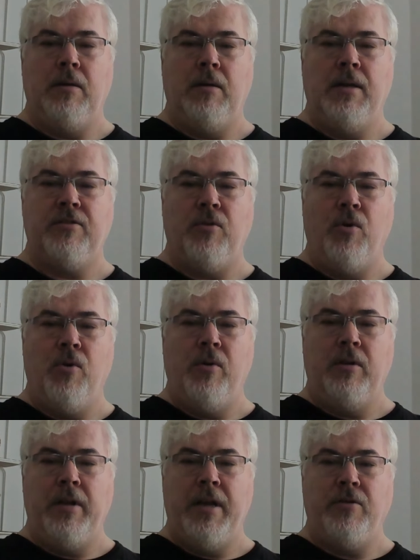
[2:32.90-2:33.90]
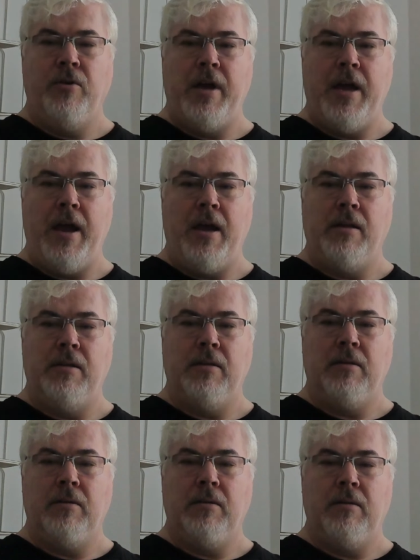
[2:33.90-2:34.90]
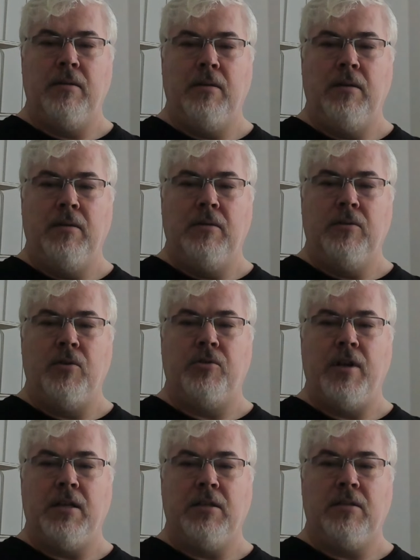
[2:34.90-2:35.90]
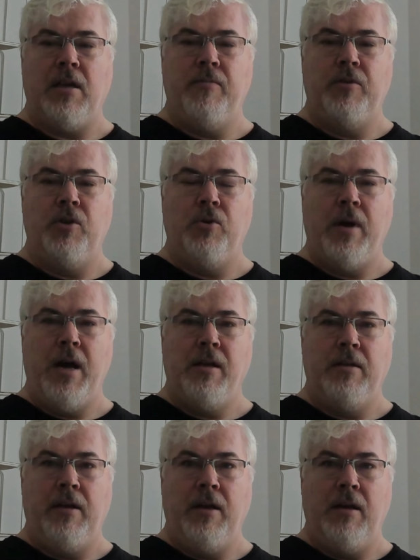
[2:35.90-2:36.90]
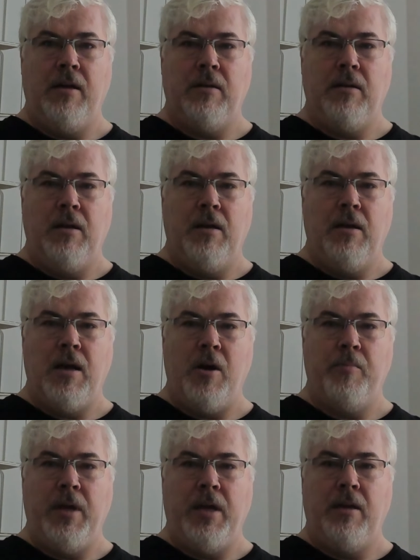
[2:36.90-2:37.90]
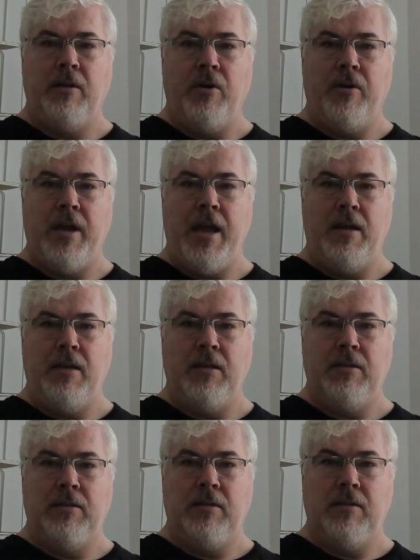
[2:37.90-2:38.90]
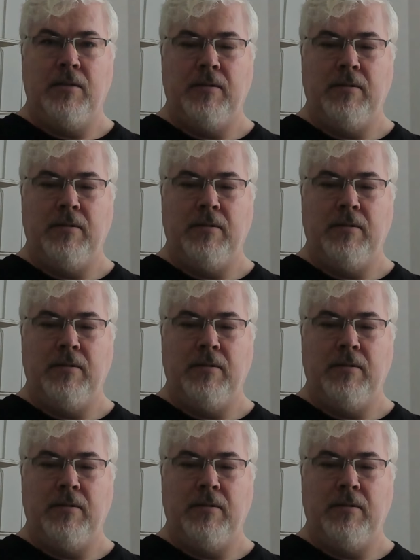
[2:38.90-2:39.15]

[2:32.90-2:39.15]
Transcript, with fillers: It's all in your head. You just have no idea how big your head is.